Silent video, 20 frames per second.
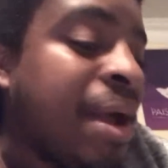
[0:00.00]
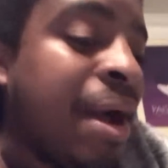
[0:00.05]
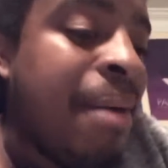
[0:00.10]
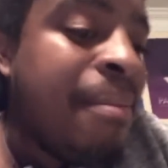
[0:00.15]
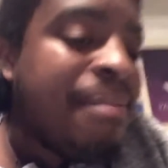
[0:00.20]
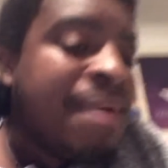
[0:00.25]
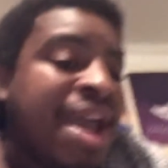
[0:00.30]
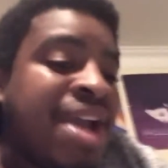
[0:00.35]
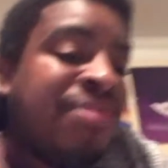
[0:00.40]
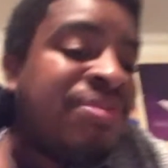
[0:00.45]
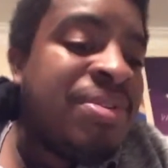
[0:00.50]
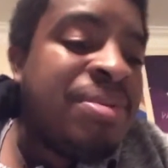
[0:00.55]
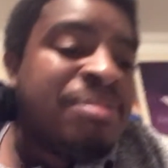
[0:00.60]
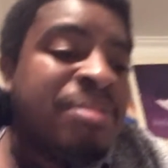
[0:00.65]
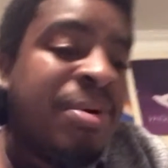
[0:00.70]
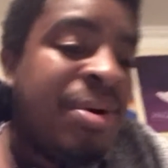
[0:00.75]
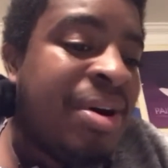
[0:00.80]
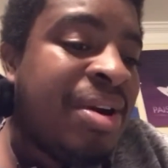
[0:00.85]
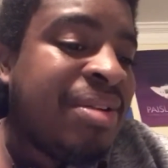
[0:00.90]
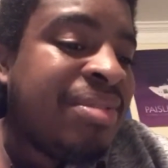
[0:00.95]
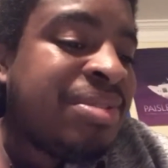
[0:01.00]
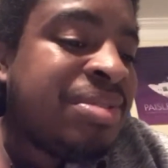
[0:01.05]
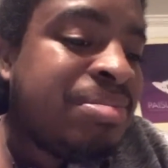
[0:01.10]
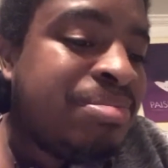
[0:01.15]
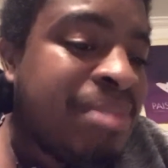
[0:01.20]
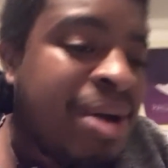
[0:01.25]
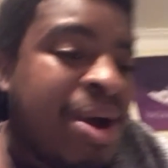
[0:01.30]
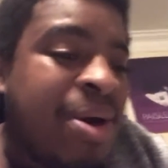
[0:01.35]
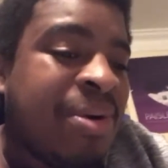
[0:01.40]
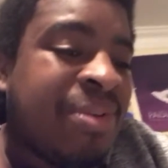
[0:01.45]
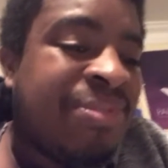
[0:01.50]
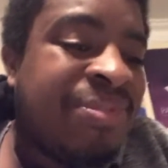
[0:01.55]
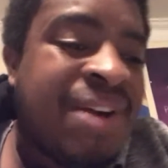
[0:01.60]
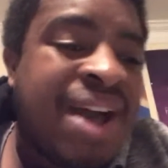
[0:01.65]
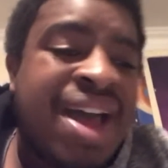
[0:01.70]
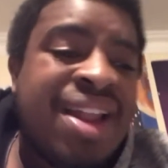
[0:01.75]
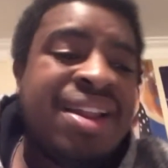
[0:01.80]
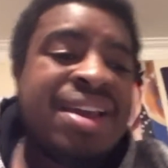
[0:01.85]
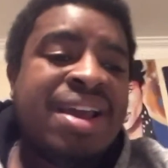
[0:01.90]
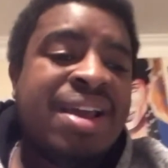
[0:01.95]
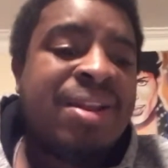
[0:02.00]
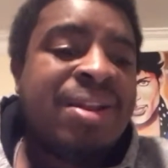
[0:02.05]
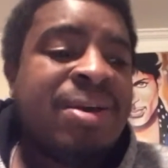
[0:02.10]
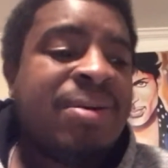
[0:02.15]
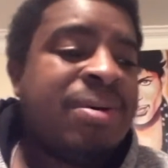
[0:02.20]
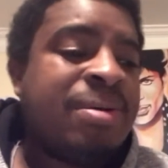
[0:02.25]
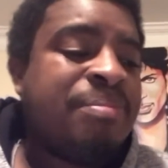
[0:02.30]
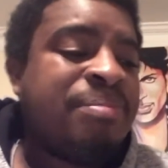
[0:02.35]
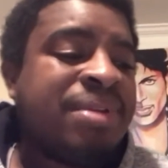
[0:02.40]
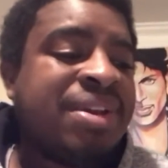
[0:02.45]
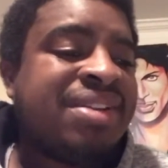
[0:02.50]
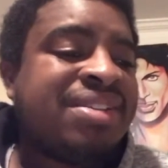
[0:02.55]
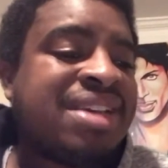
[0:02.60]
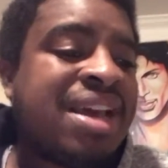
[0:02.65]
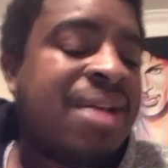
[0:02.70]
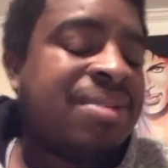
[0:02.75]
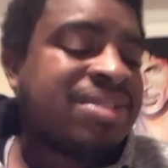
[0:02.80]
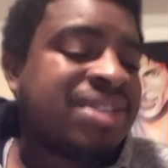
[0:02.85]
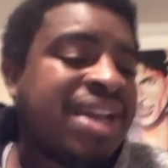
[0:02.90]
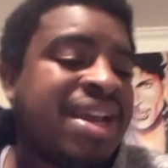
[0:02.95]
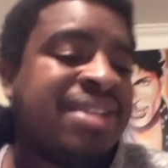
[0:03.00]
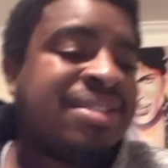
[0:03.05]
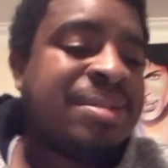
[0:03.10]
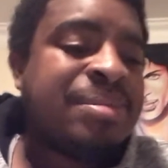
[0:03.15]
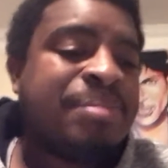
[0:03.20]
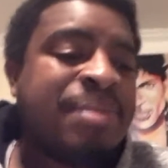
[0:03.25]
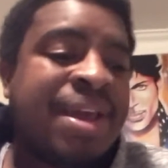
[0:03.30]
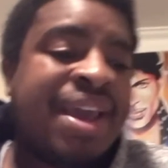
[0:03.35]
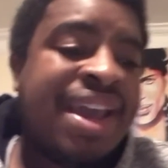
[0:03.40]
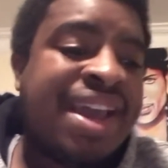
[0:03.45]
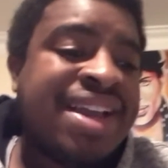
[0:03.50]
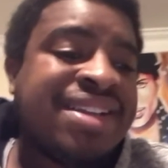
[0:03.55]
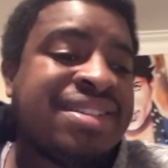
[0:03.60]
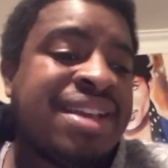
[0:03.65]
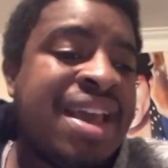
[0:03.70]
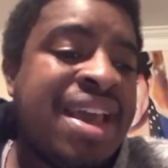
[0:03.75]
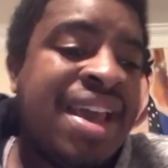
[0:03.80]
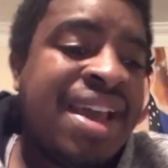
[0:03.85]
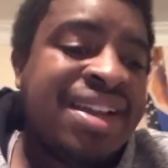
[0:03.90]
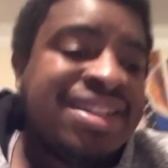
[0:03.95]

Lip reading: come back for more smoke. Fale and Loa beat down Chase and Page,